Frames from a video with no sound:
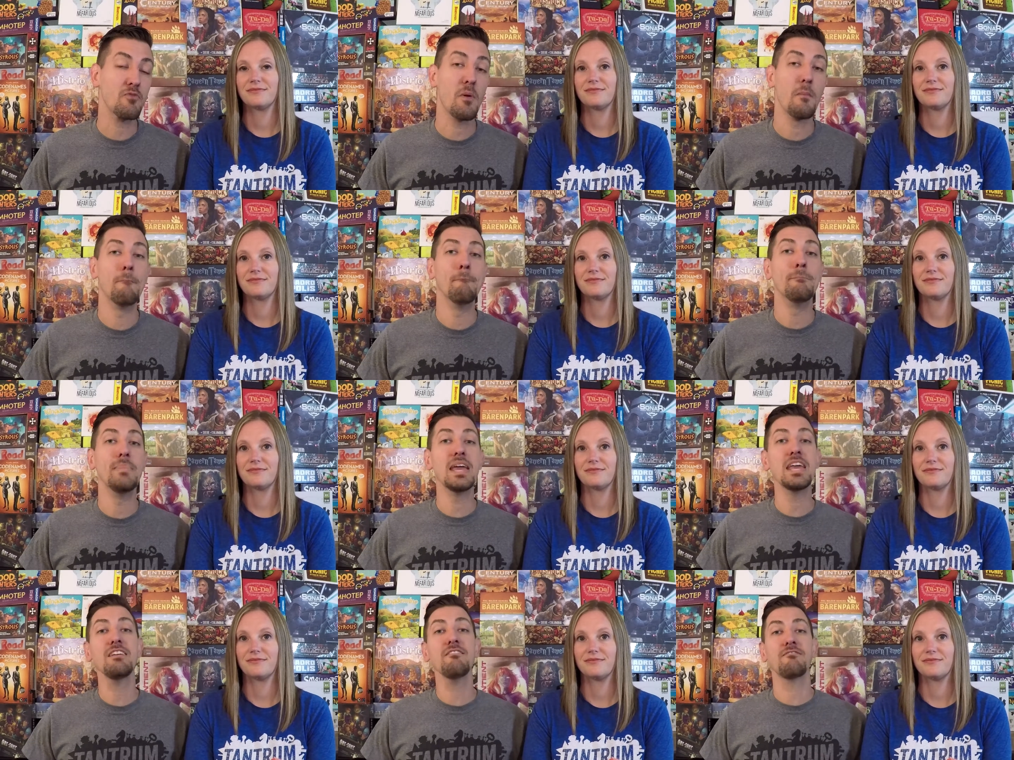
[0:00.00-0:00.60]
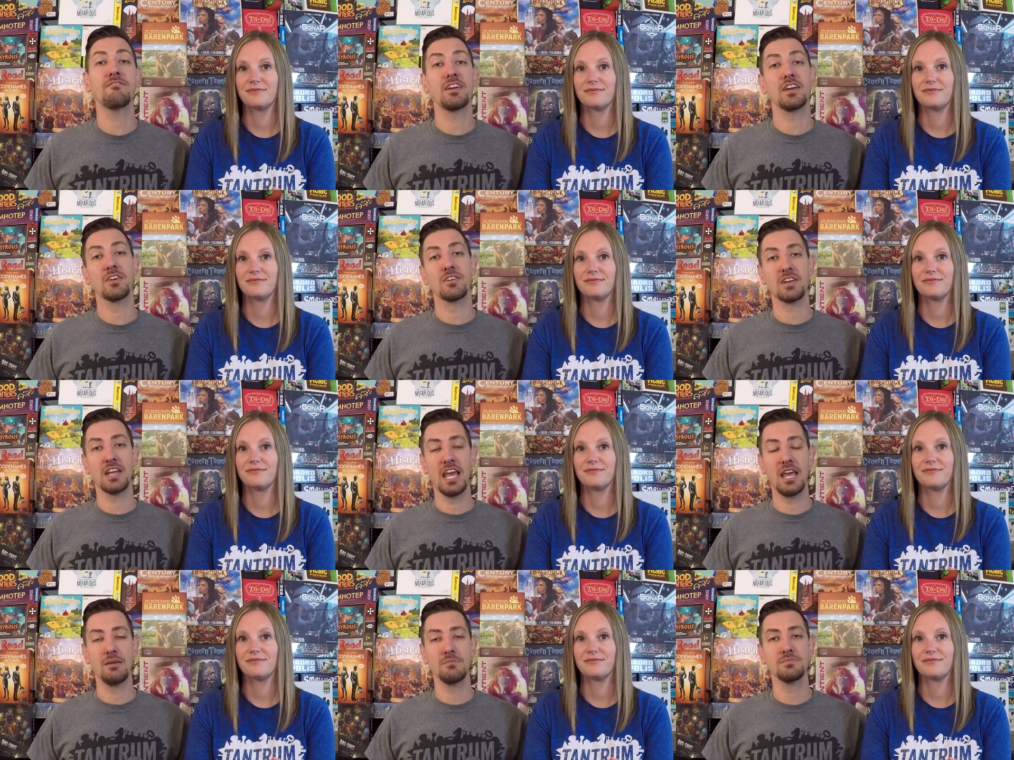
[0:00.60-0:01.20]
Speaker 1: from Mayfair
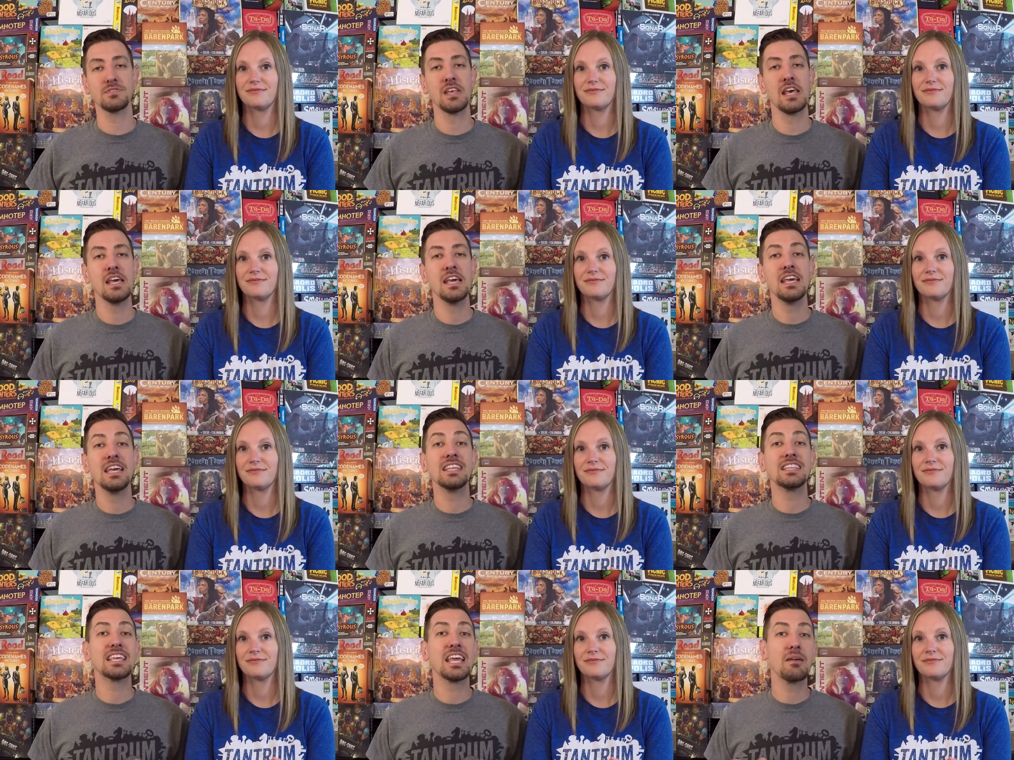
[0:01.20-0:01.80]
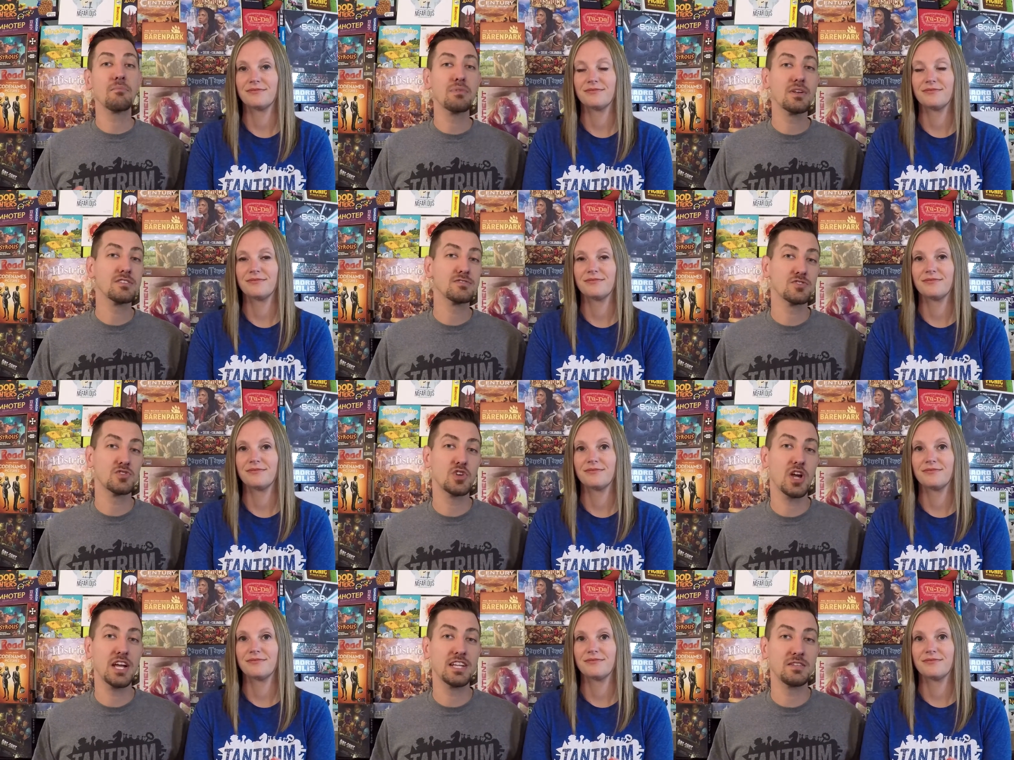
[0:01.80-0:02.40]
Games. In the game, players
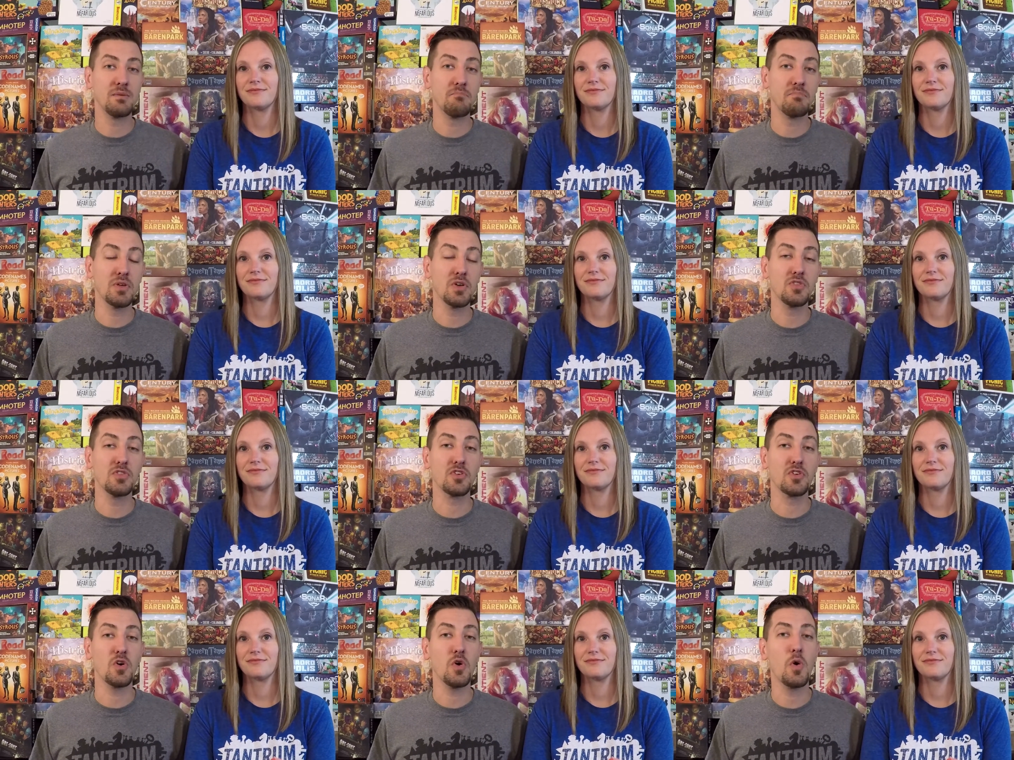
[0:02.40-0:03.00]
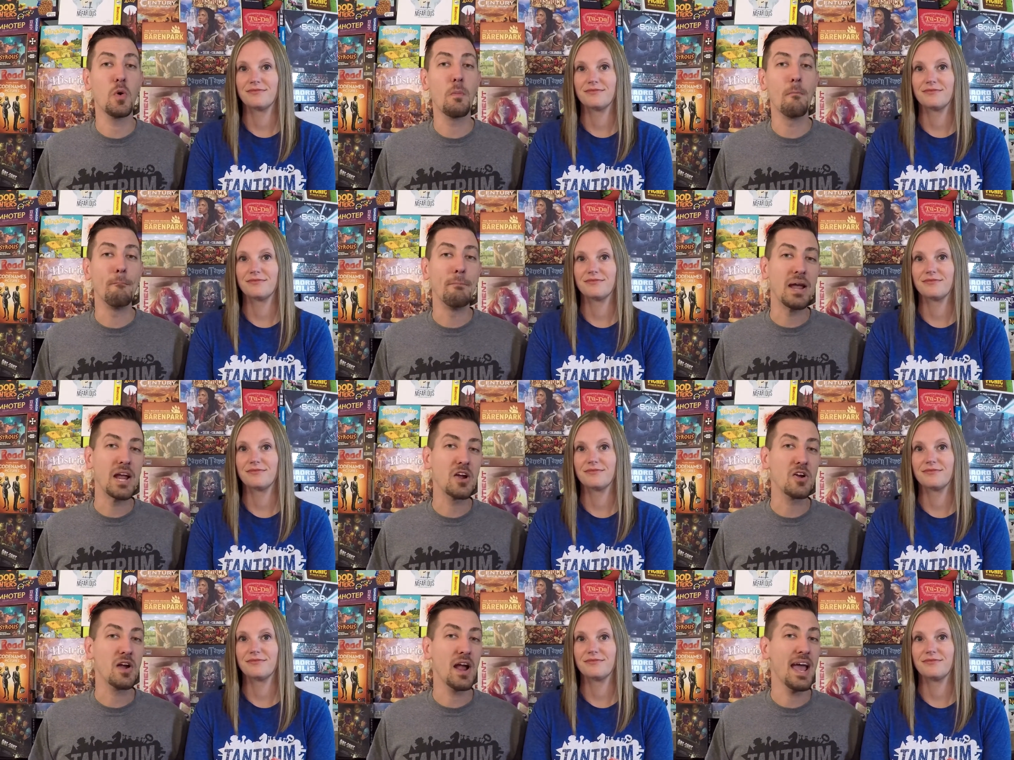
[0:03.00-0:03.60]
are trying to build their own
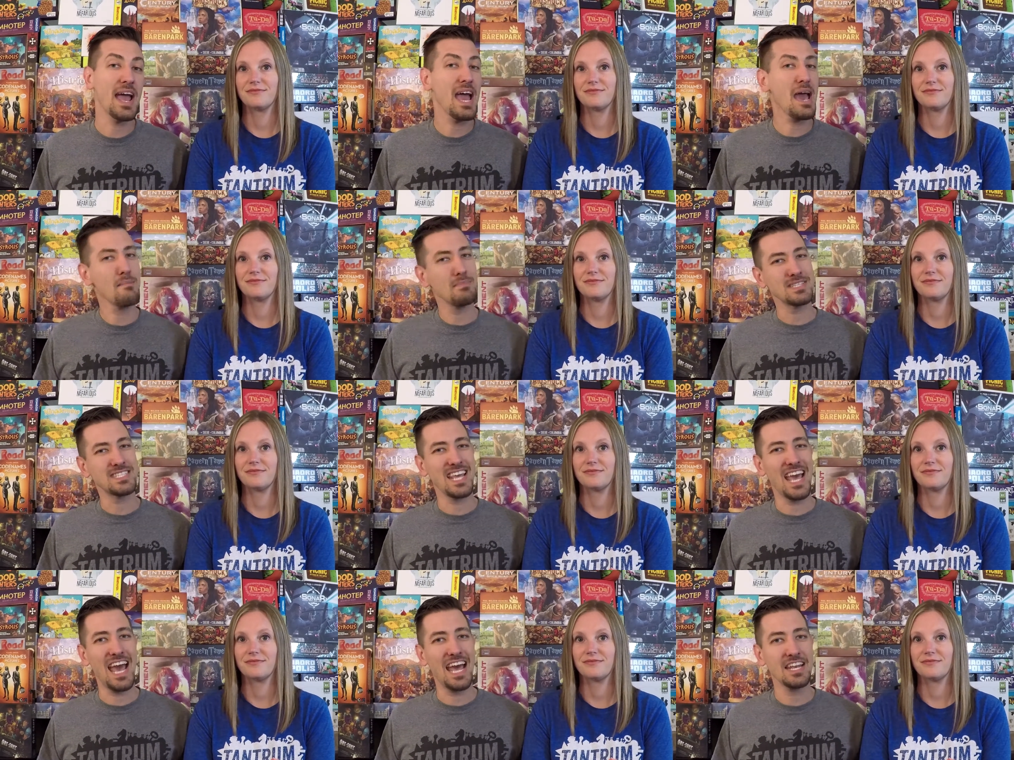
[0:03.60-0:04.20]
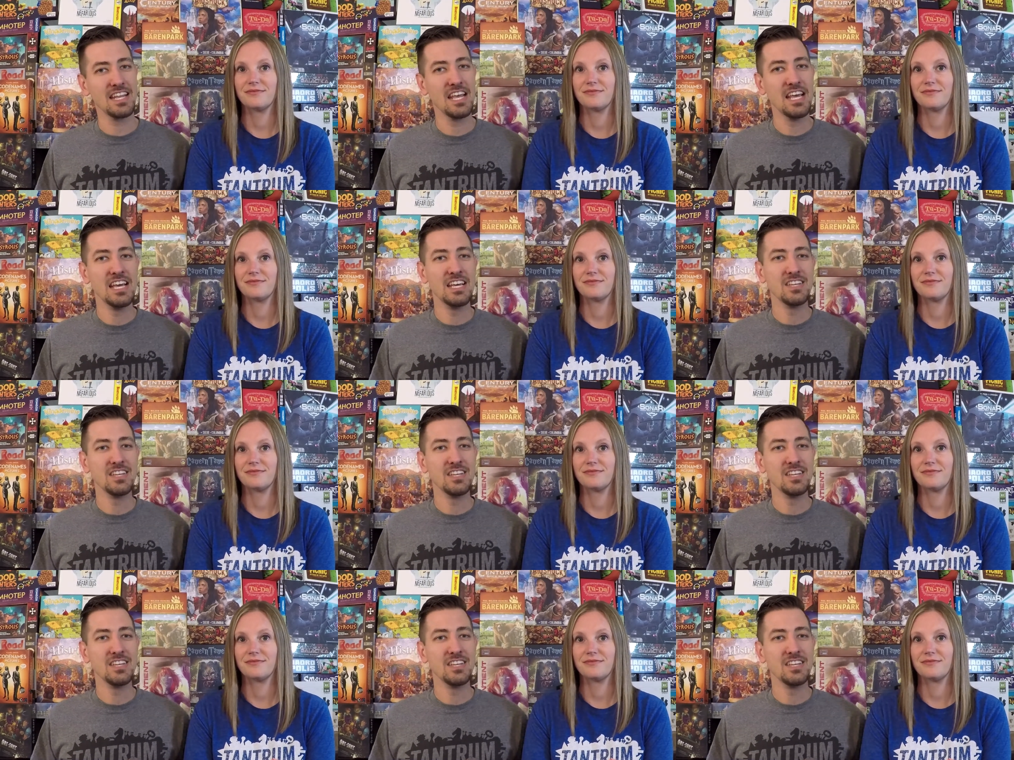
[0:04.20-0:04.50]
bear habitat